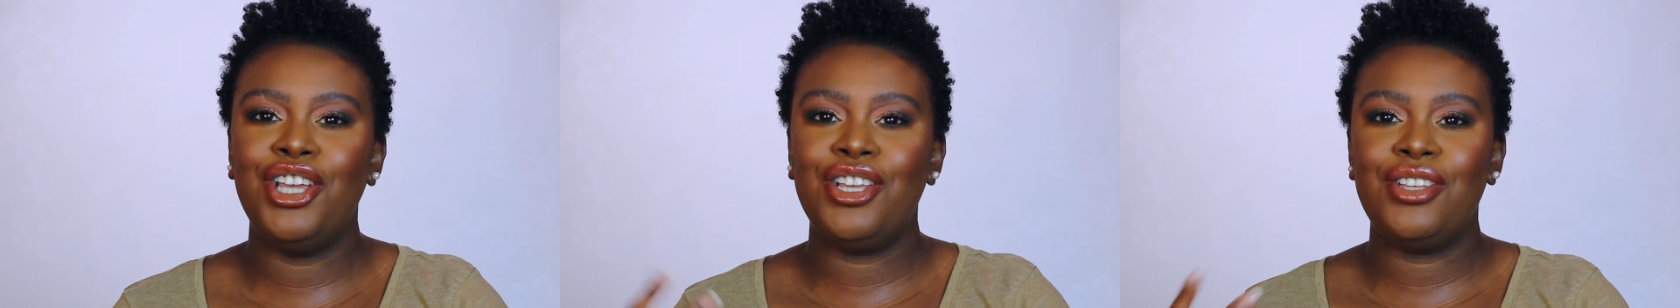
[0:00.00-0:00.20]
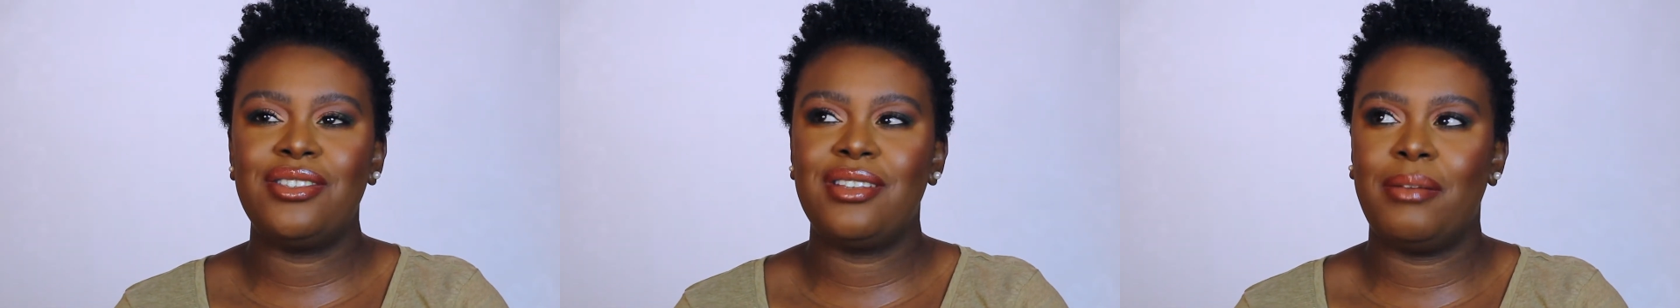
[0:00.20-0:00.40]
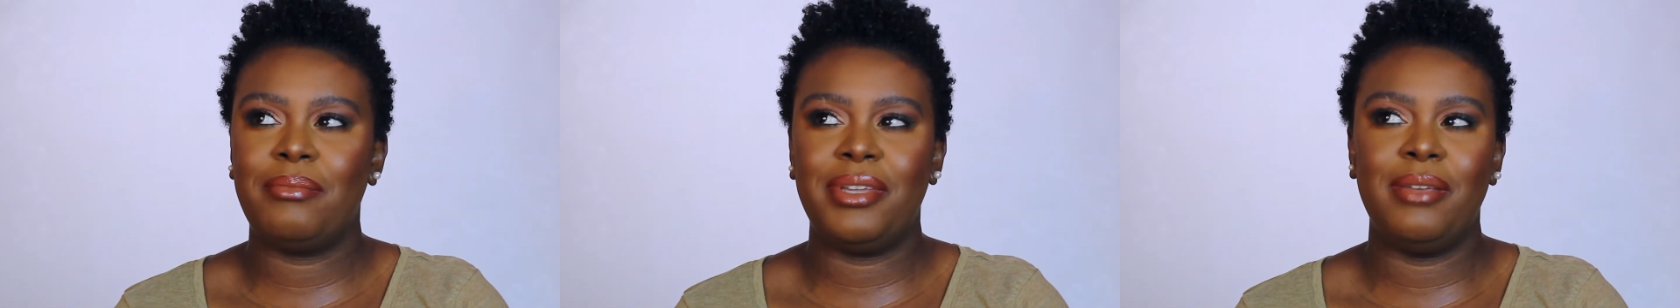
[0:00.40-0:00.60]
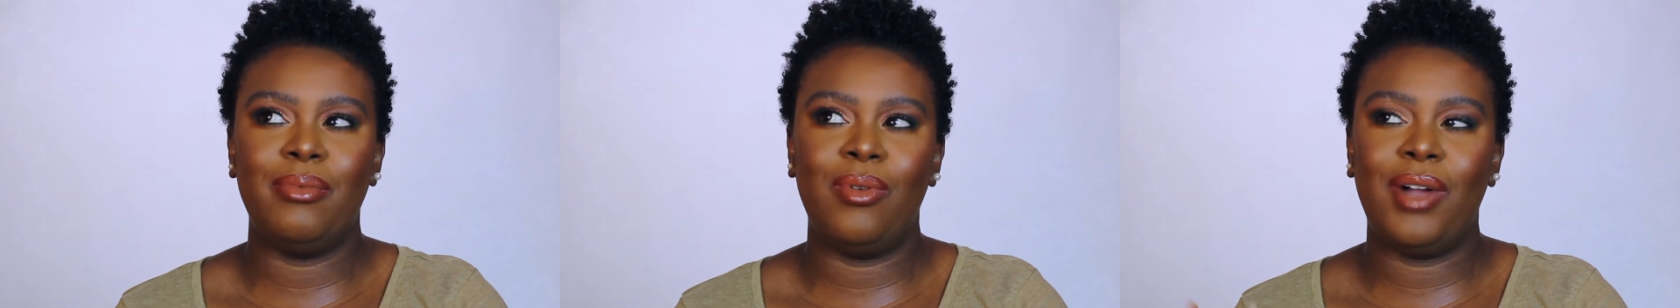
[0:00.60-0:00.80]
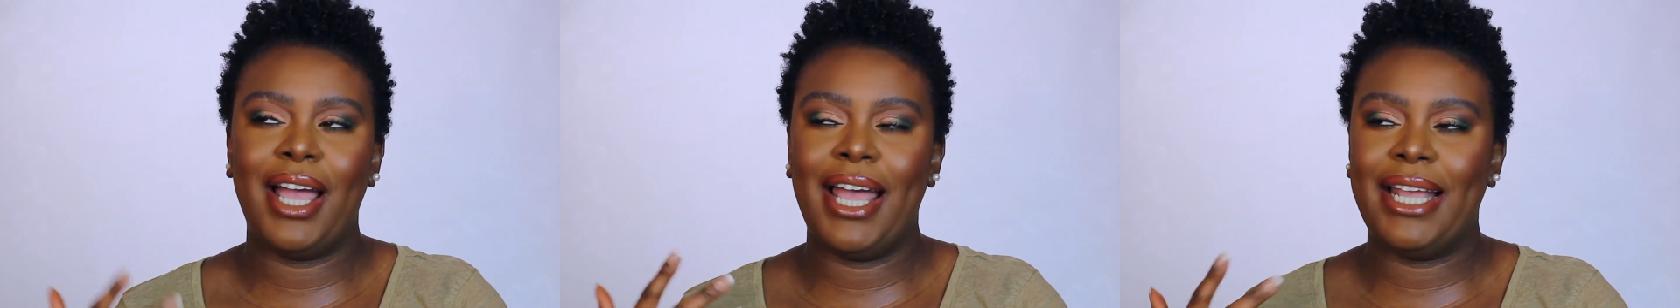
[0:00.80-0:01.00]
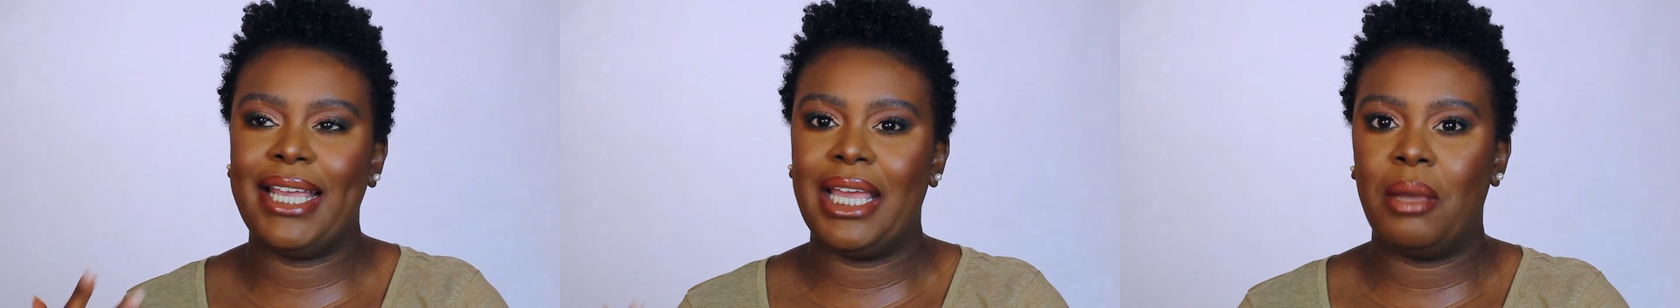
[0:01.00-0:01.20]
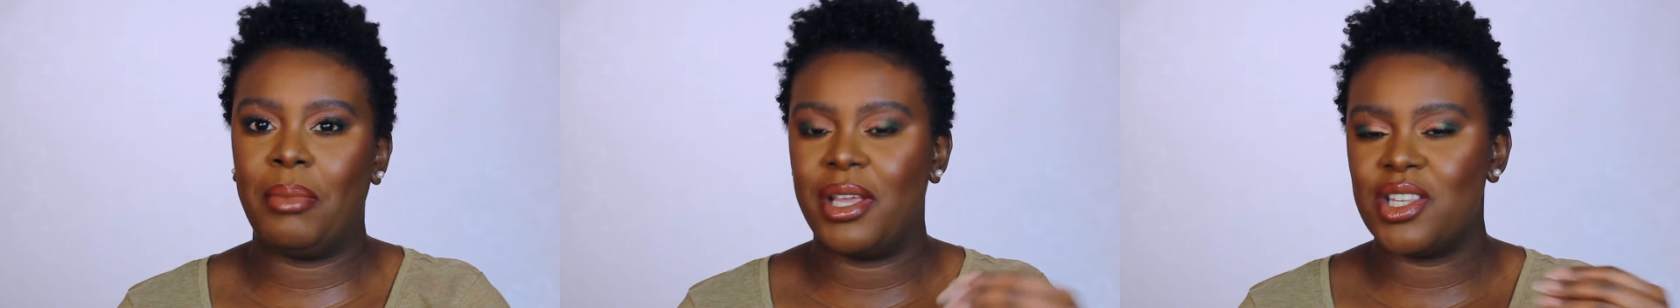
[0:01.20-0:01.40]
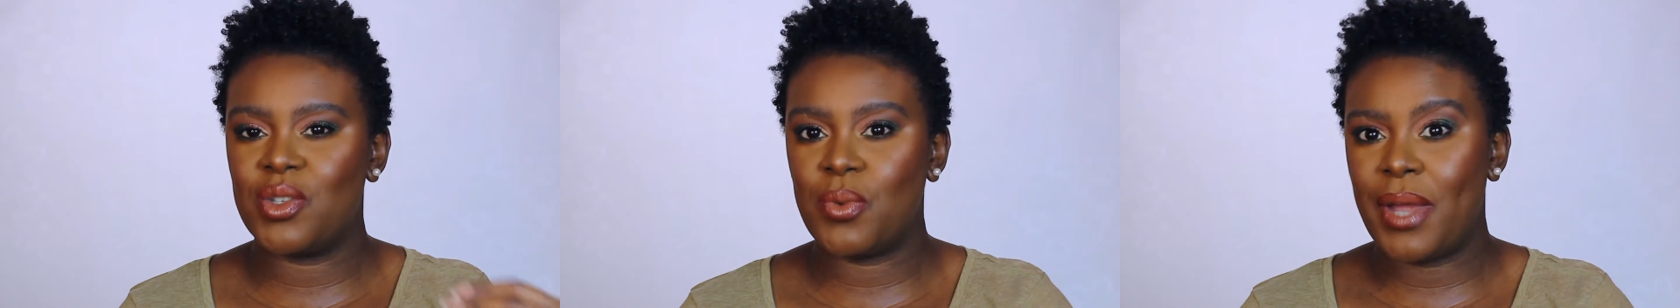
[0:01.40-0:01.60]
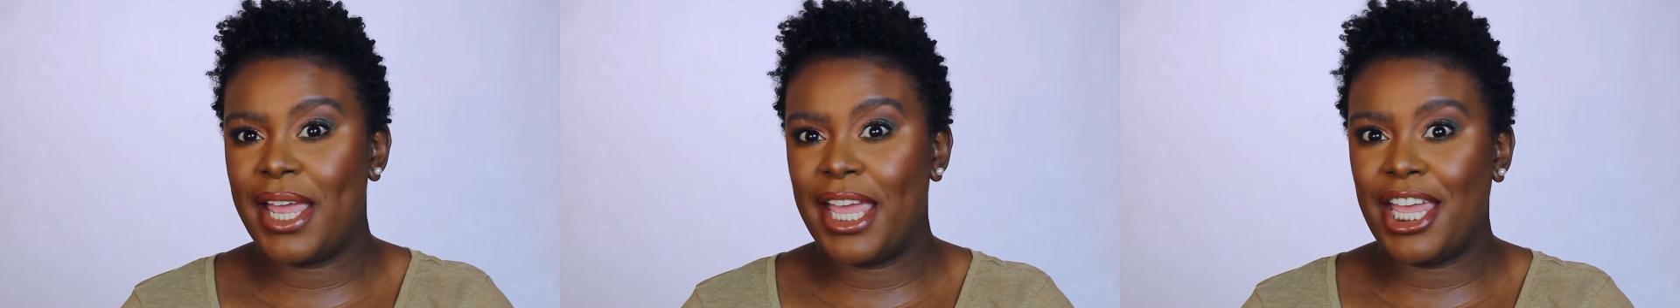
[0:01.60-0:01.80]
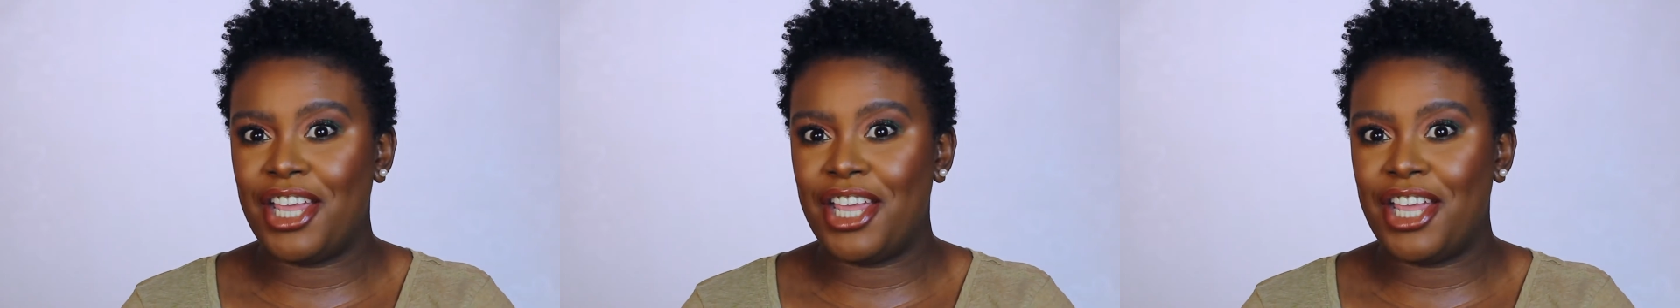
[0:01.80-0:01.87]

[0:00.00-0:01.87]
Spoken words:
some people can get a bit sweaty.